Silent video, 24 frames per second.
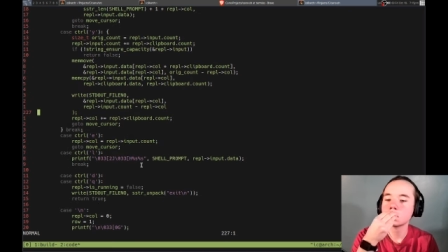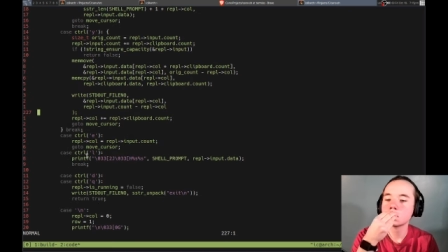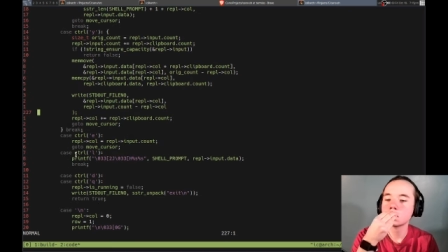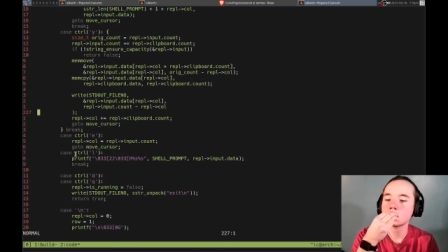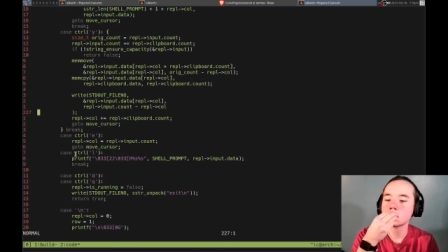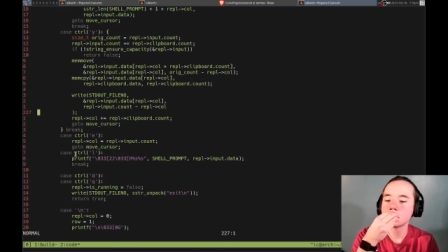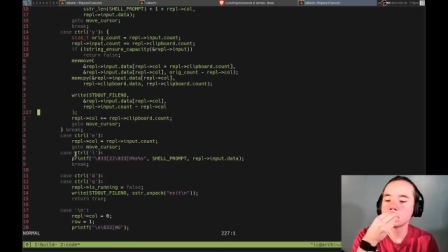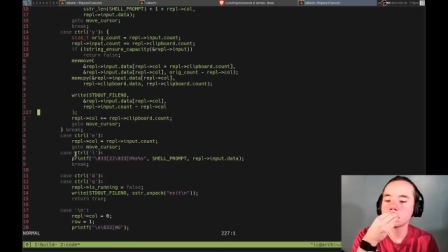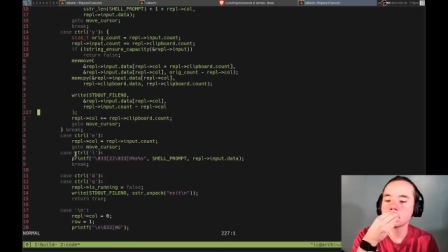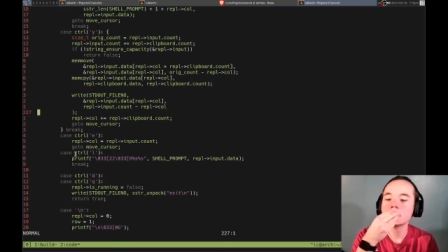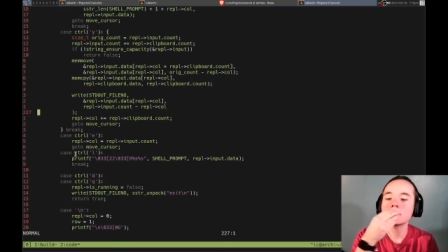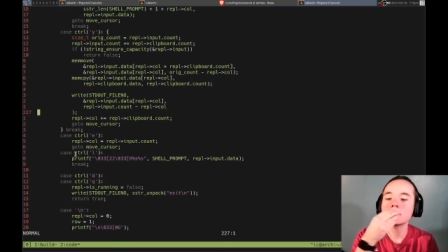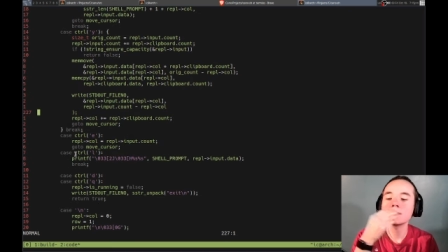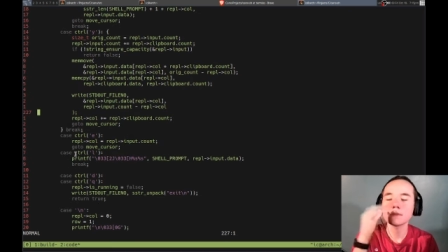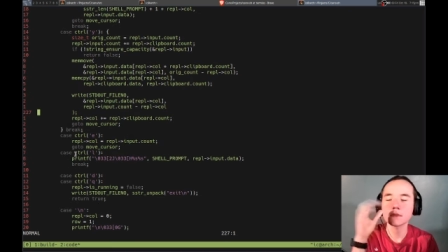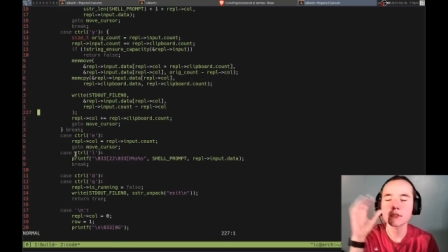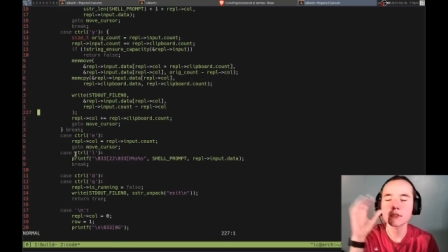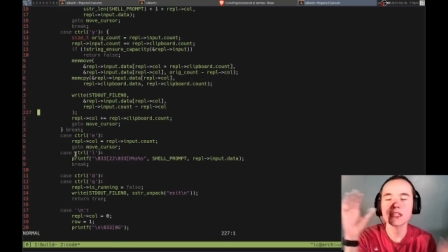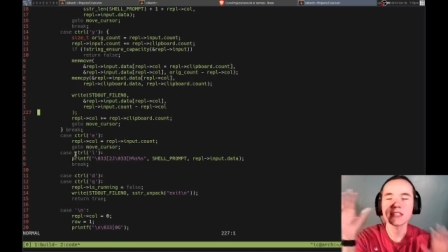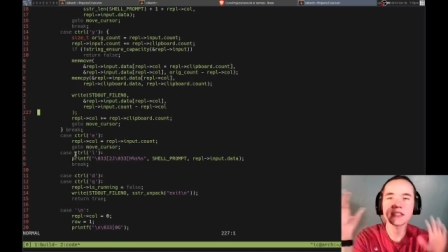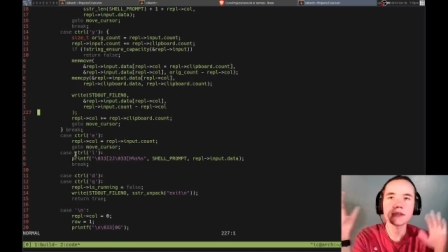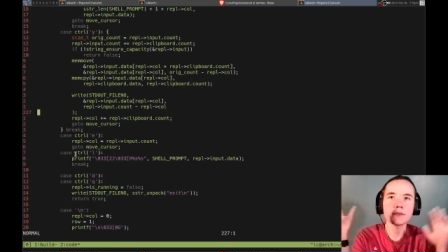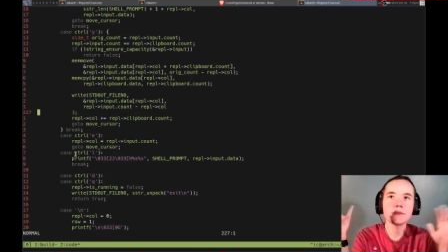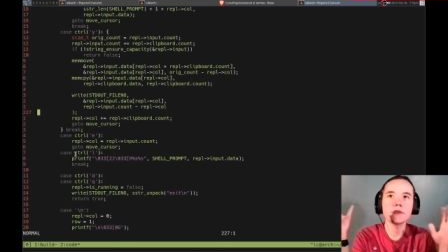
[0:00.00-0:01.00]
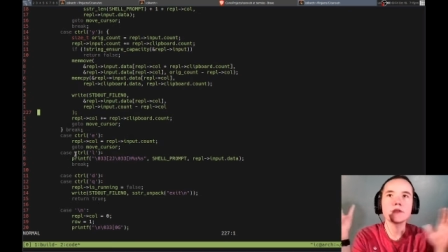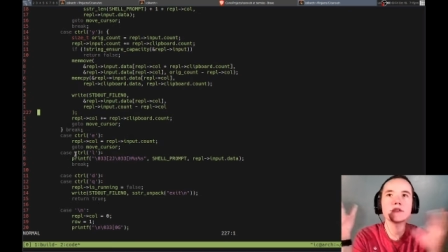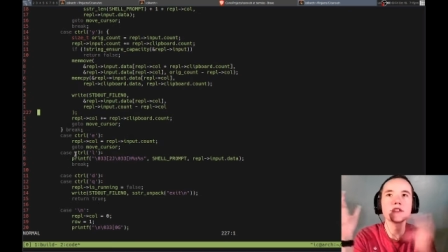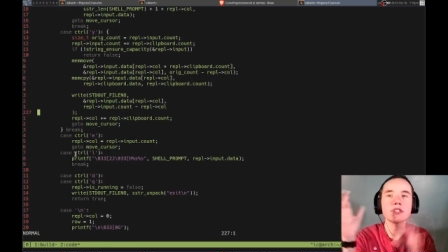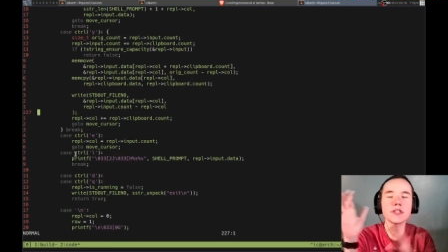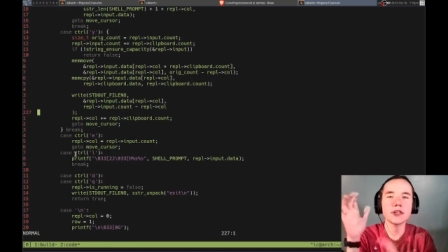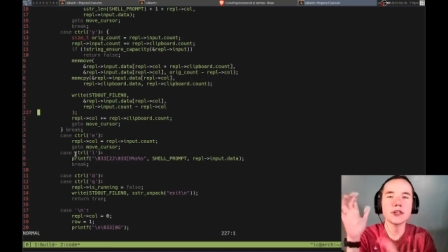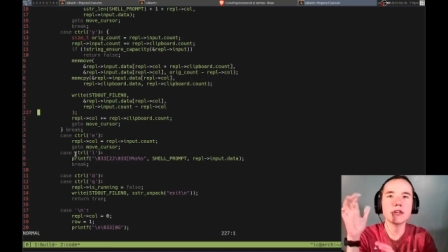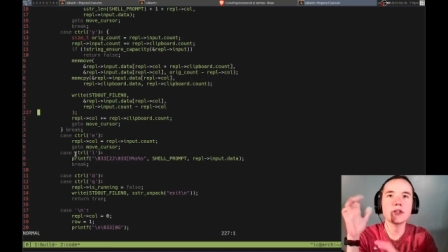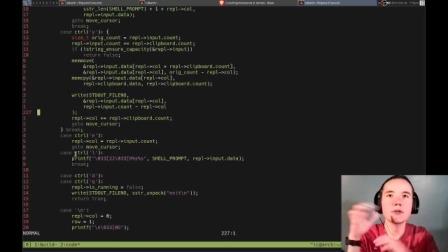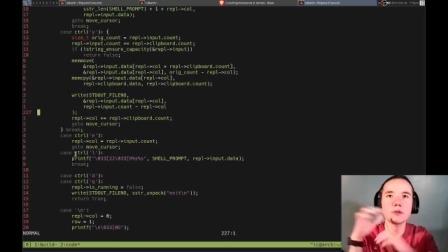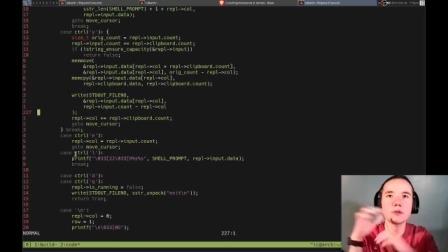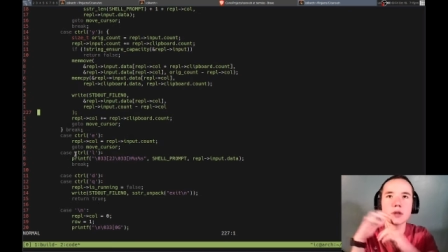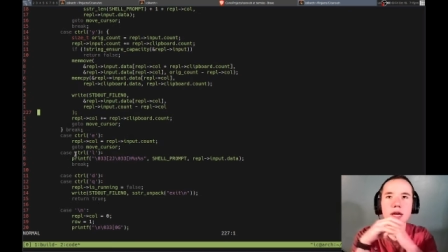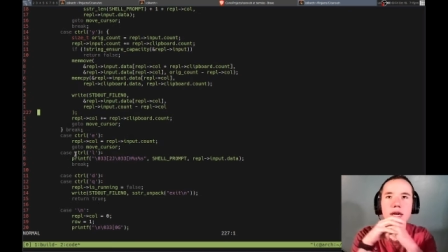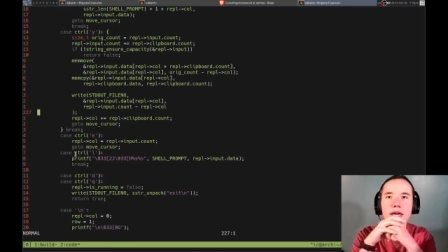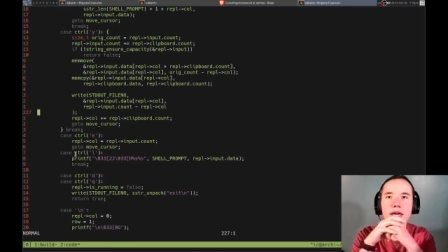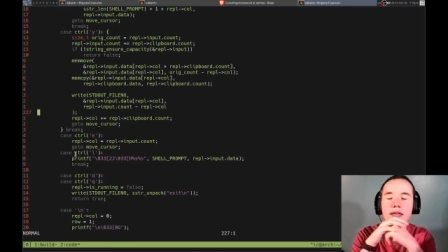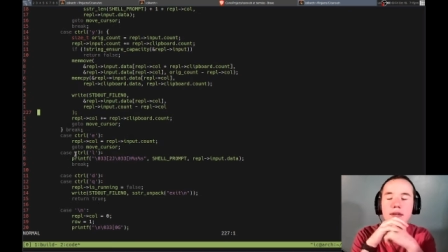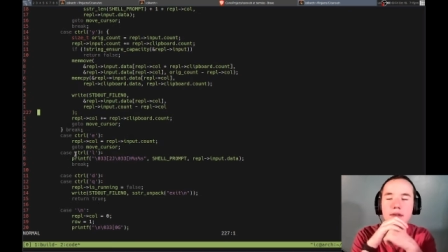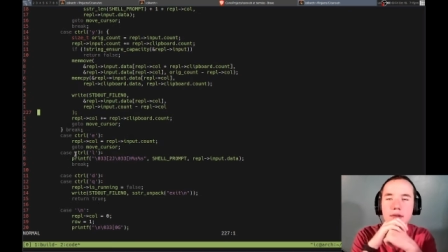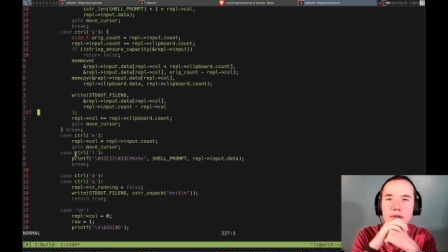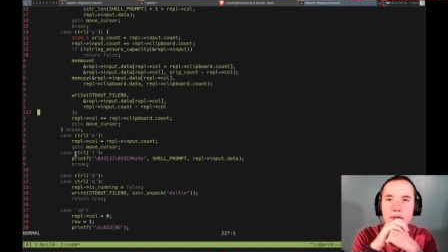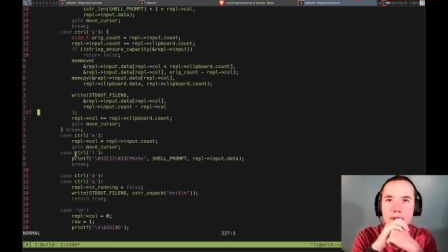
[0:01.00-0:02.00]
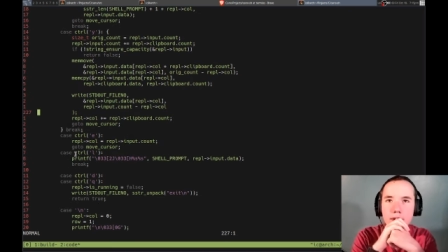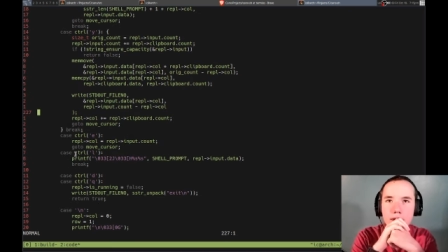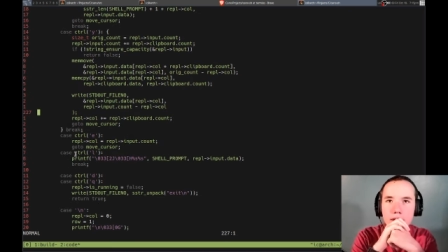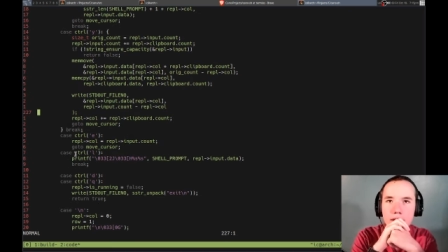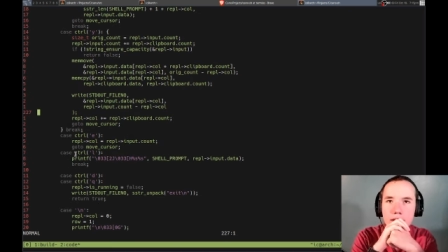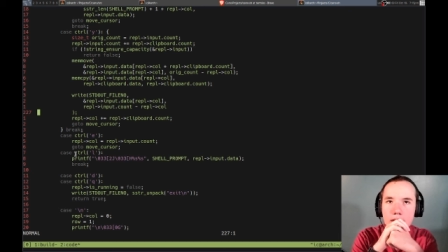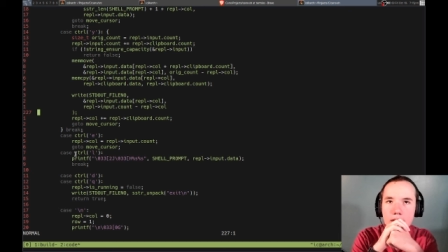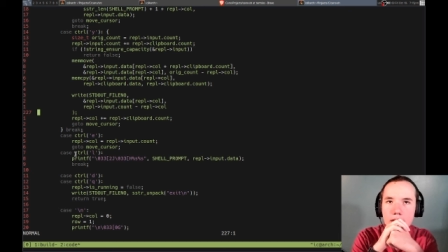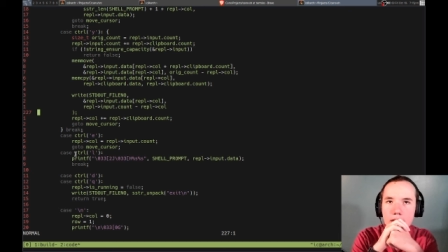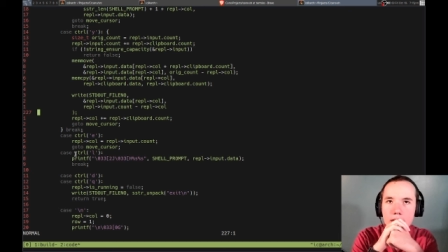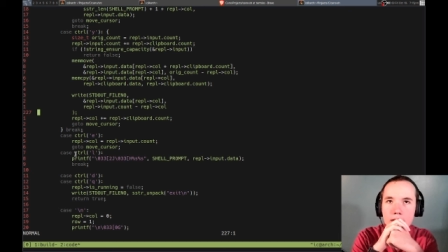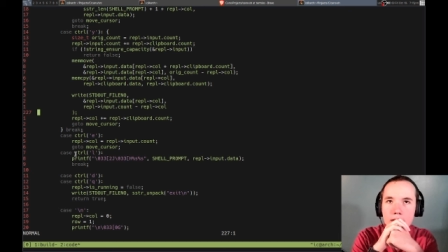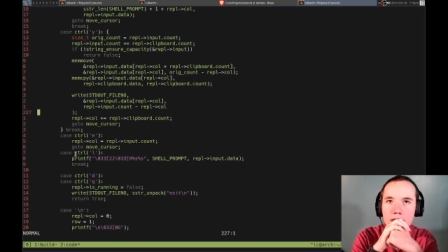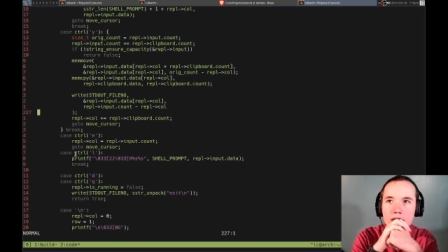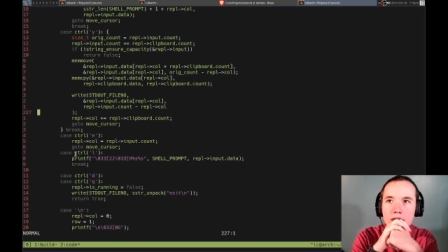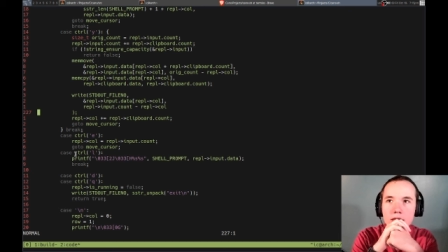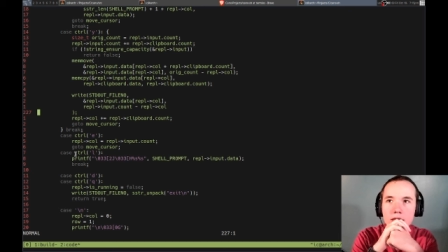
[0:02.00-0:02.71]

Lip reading: Because it moves to the new line in